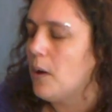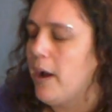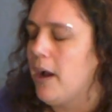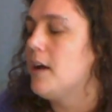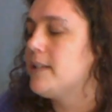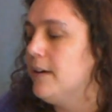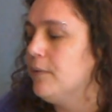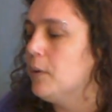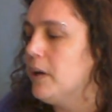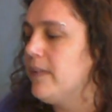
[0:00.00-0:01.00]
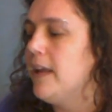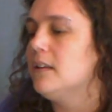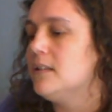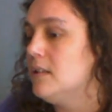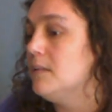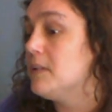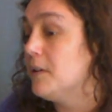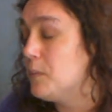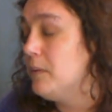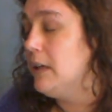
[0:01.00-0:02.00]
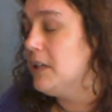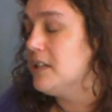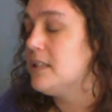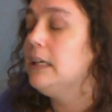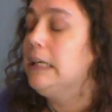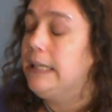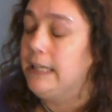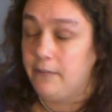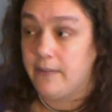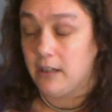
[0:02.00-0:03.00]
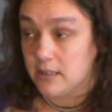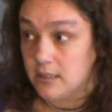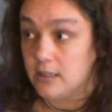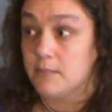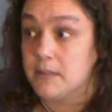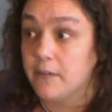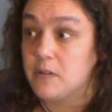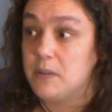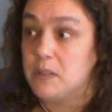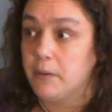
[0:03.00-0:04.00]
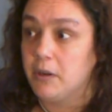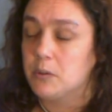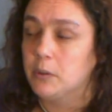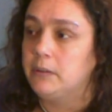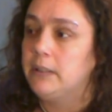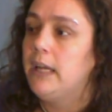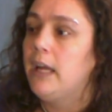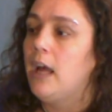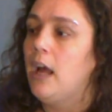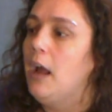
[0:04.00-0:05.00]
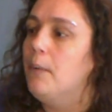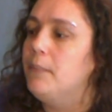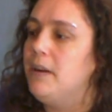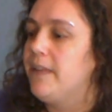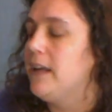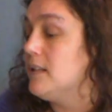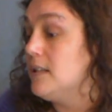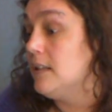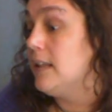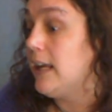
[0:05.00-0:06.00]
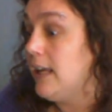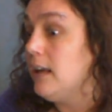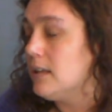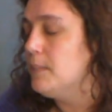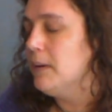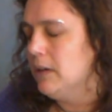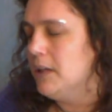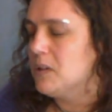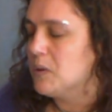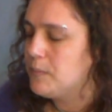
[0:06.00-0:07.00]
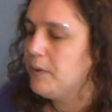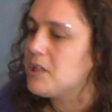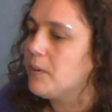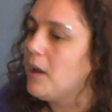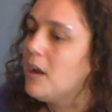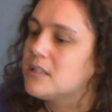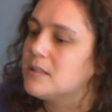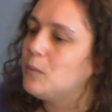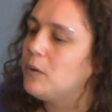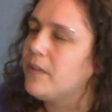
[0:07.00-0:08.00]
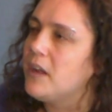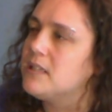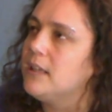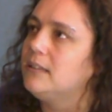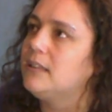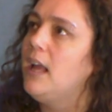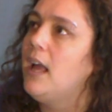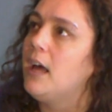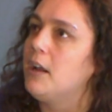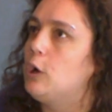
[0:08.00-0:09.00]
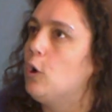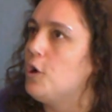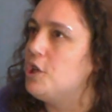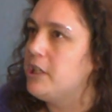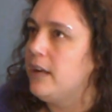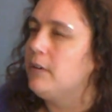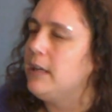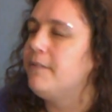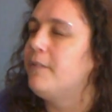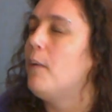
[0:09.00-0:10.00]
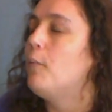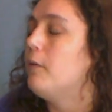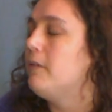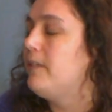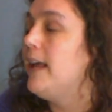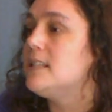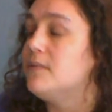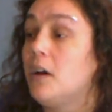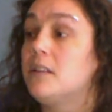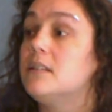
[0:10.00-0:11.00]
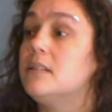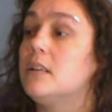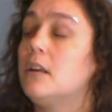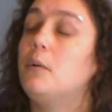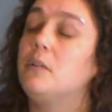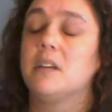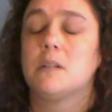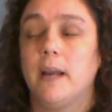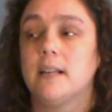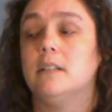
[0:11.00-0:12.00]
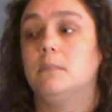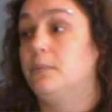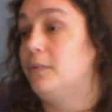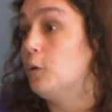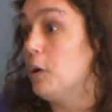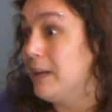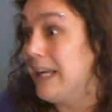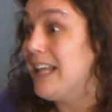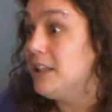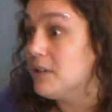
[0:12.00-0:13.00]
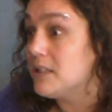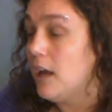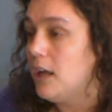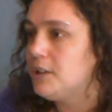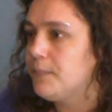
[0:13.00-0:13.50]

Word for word: I asked everyone if they considered themselves to be religious, if they considered themselves to be spiritual, if they considered their kink to be religious or spiritual. I asked them all of those things, and I got generally far more reflective answers than I would have expected before I began the research.